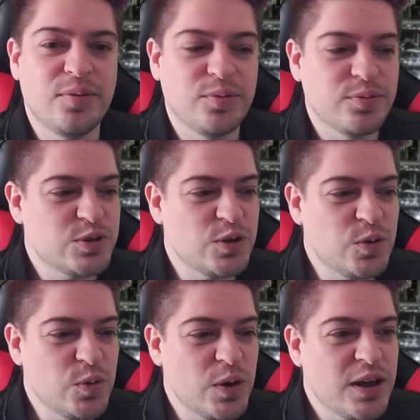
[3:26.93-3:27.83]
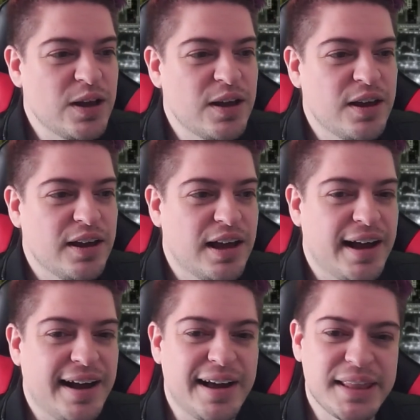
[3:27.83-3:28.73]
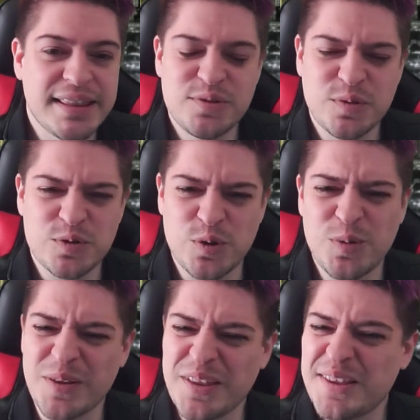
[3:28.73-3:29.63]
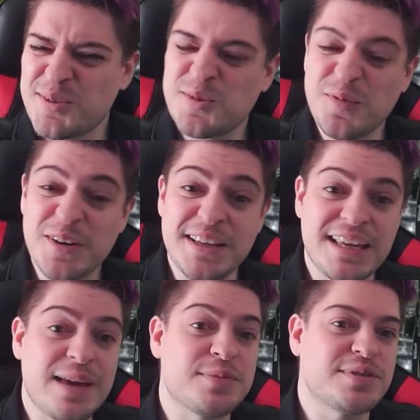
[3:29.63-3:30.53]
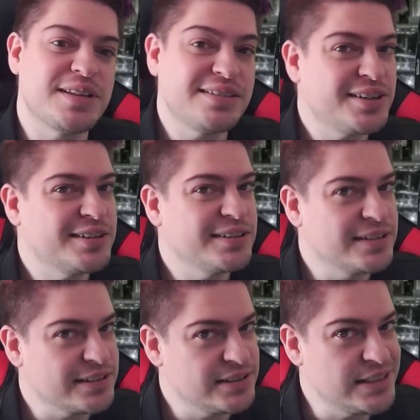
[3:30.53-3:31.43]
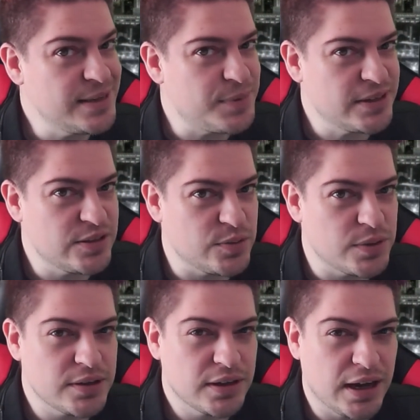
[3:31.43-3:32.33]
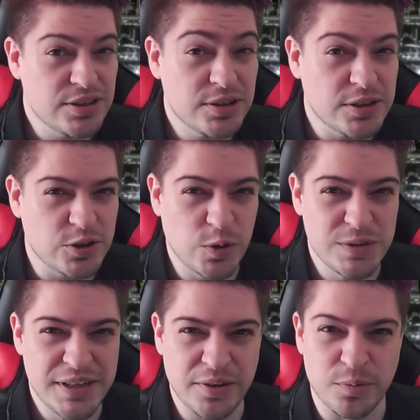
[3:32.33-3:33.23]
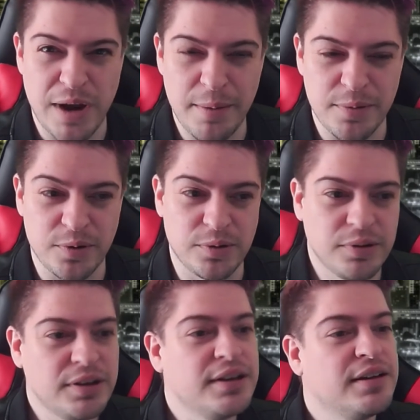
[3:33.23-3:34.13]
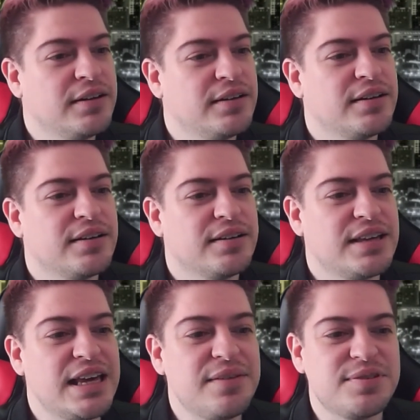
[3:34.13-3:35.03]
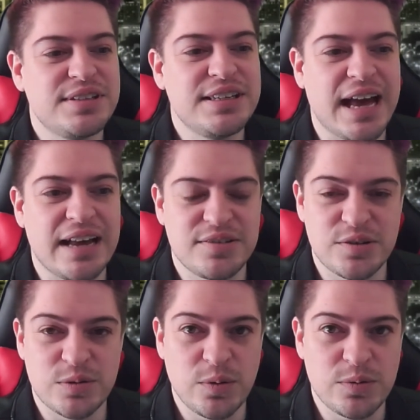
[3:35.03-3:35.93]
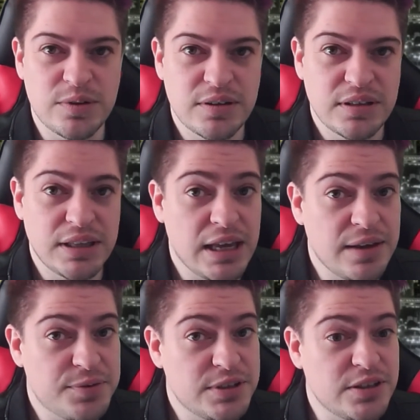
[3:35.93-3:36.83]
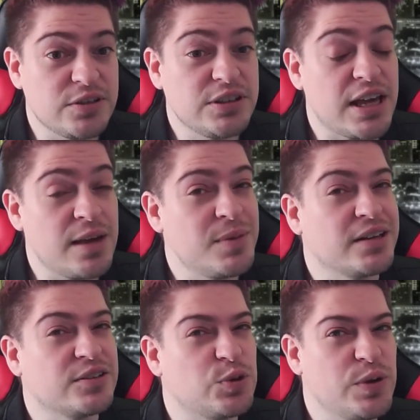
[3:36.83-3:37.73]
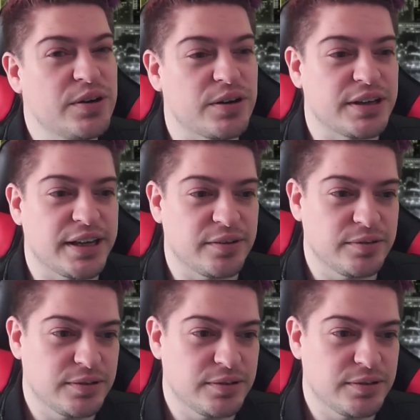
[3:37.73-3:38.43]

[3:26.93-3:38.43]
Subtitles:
So, I thought this was cool. I thought this was fun in games, and I started to look deep into it. I started to go down the rabbit hole. KFC has their own KFC gaming Twitter account.